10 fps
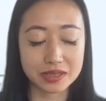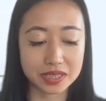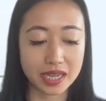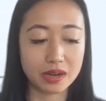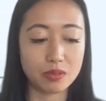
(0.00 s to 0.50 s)
you
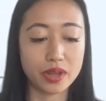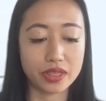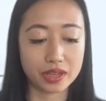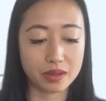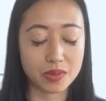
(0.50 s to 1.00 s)
said,
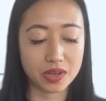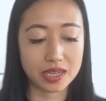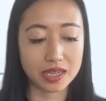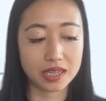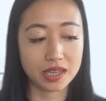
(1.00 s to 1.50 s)
with the
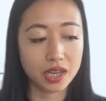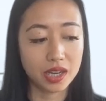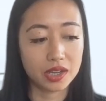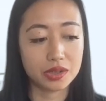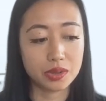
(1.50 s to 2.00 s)
community,
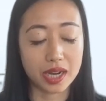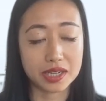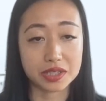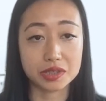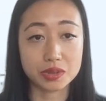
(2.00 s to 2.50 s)
you
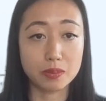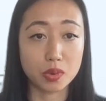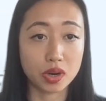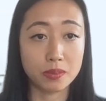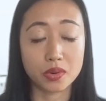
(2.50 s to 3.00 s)
guys are doing
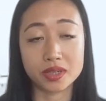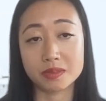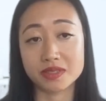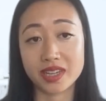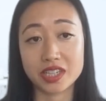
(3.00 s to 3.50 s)
more and more in
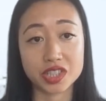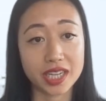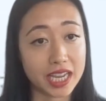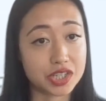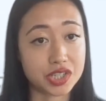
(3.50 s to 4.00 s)
terms of
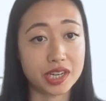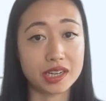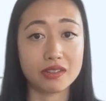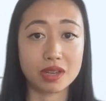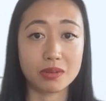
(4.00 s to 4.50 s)

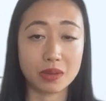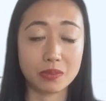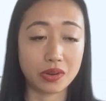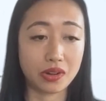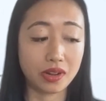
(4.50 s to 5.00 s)
education, giving
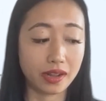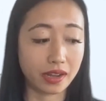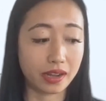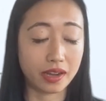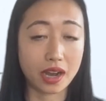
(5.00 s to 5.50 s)
people
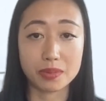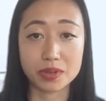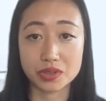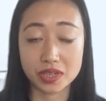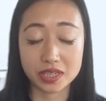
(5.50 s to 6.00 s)

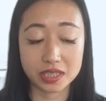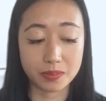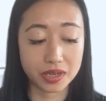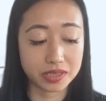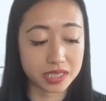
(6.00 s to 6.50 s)
opportunity to
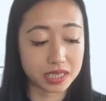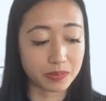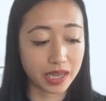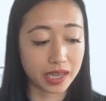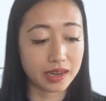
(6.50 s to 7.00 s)

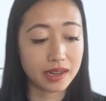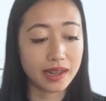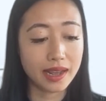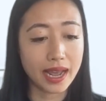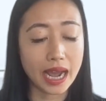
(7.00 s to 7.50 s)
participate.
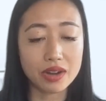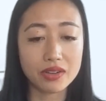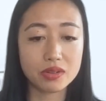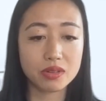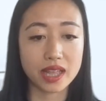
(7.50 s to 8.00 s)
How
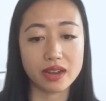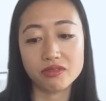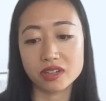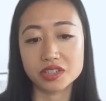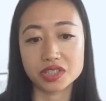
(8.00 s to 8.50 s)
have you
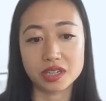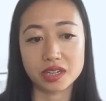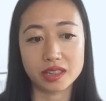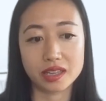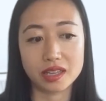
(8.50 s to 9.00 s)
leveraged
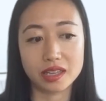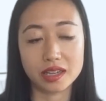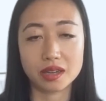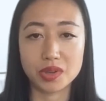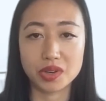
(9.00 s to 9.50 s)
the
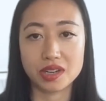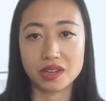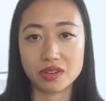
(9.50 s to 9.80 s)
community of